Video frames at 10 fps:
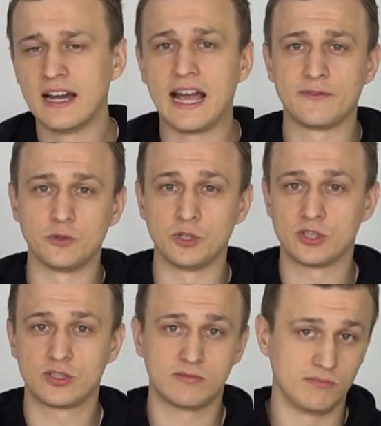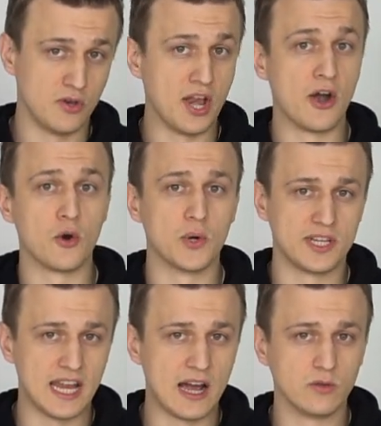I have to just narrow
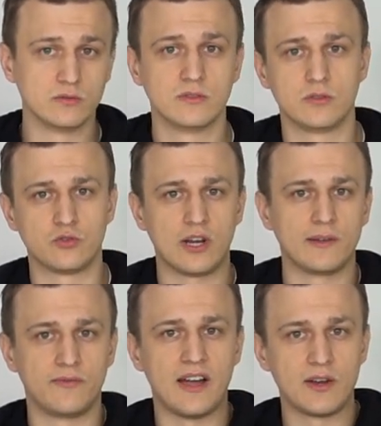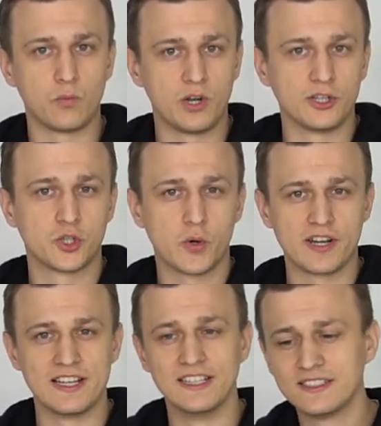it down to try to find where the
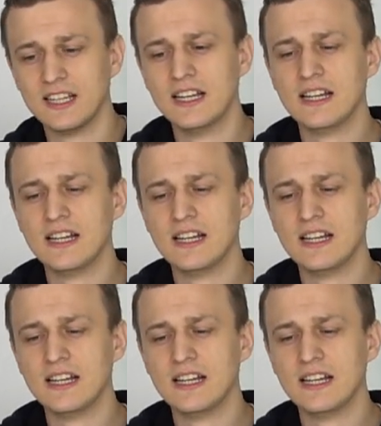short is.